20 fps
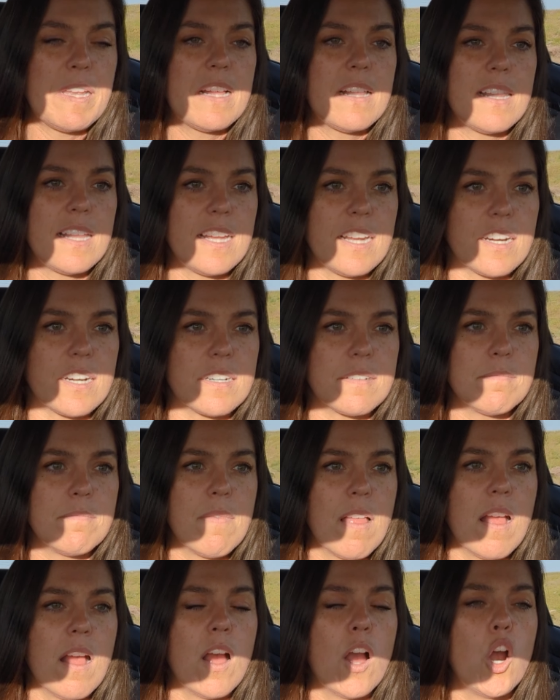be clear.
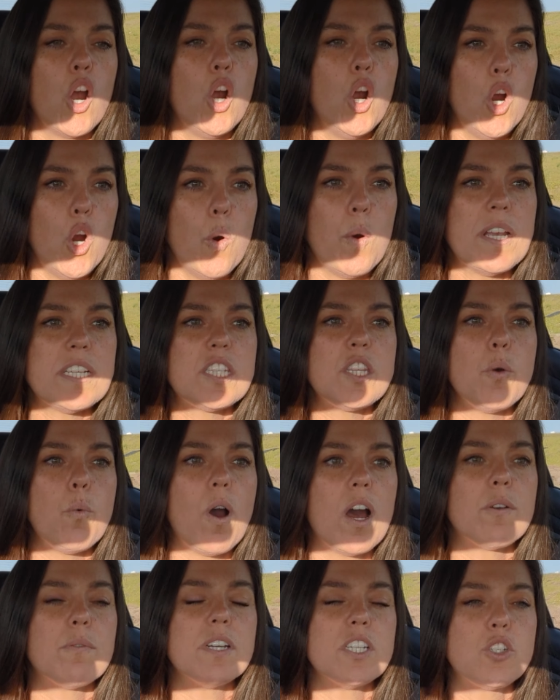Who is the
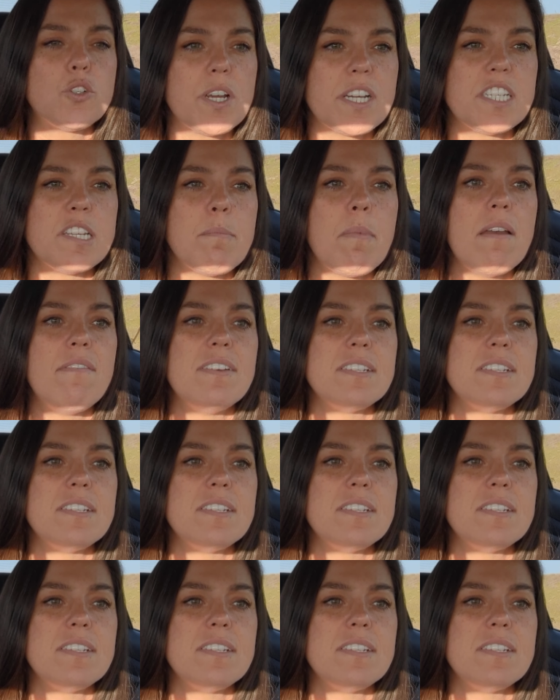one restricting my